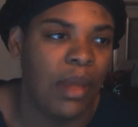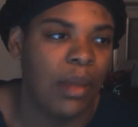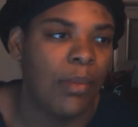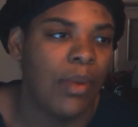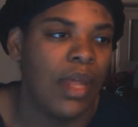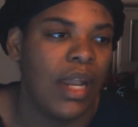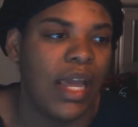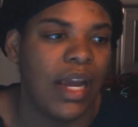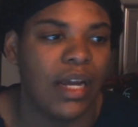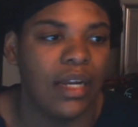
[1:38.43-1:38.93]

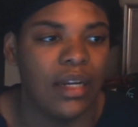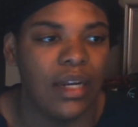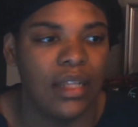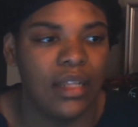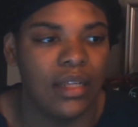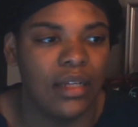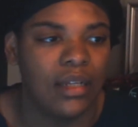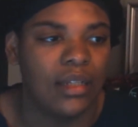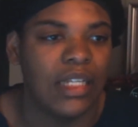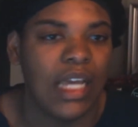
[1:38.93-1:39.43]
Maybe like
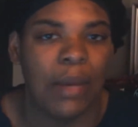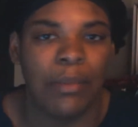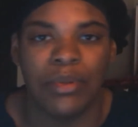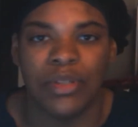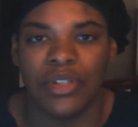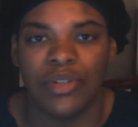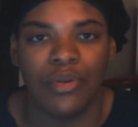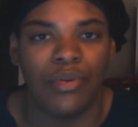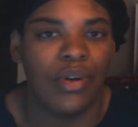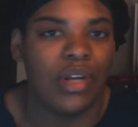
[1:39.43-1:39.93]
another type
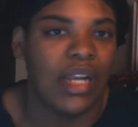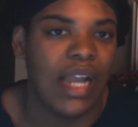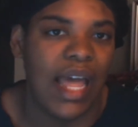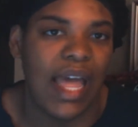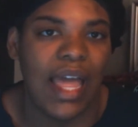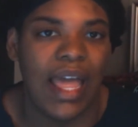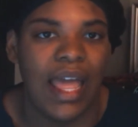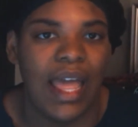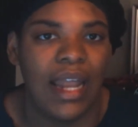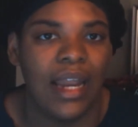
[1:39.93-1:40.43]
of
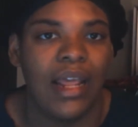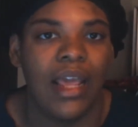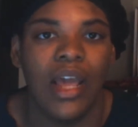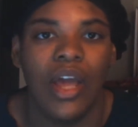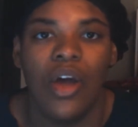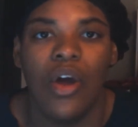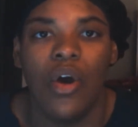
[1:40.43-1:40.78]
storyline